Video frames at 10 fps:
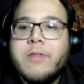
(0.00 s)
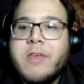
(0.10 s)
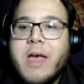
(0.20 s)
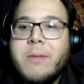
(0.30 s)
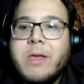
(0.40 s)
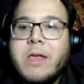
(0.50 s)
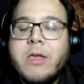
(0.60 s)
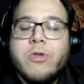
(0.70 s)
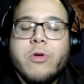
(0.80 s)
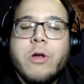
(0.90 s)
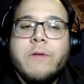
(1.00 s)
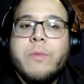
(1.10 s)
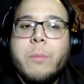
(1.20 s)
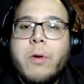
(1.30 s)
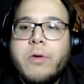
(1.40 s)
the timing. He showed off
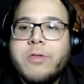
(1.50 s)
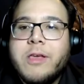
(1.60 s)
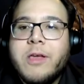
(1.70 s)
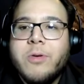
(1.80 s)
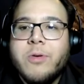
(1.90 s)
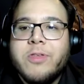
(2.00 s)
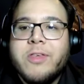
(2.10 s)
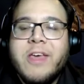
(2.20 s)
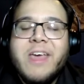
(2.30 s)
the ball skills.